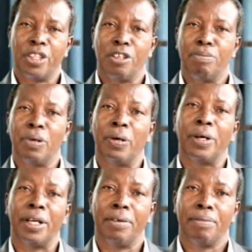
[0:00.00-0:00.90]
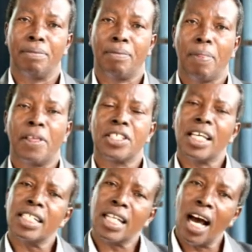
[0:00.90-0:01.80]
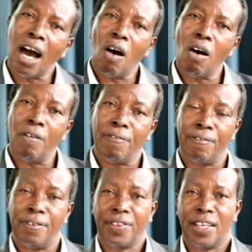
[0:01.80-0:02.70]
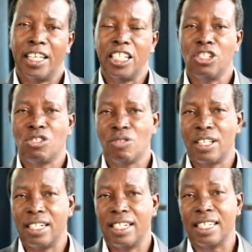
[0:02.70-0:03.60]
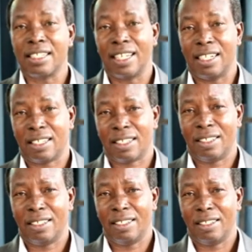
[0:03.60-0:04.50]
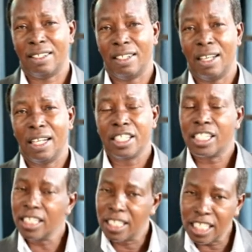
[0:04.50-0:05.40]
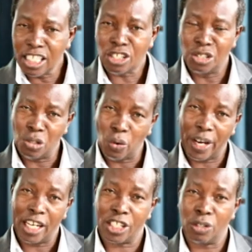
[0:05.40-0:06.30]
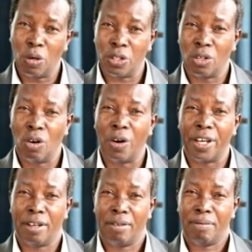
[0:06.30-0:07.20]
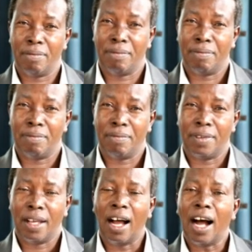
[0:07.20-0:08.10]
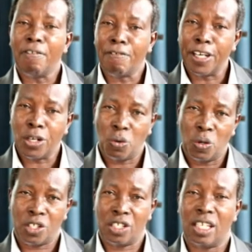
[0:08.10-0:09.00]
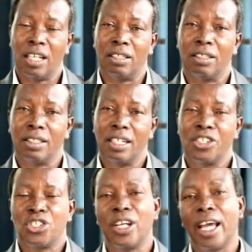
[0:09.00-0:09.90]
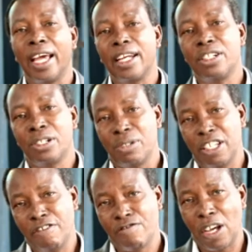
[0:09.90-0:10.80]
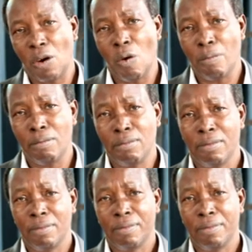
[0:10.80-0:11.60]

with the boy. Sent her off into the desert. She didn't know where she was going. Her fate was sealed. She had to leave the home.